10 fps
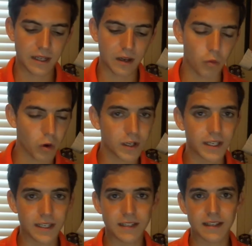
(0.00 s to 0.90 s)
work
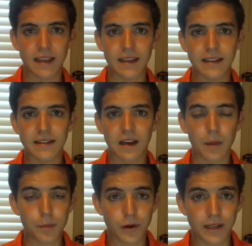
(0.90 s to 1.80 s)
in it and
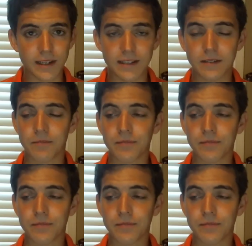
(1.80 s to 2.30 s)
operate in it,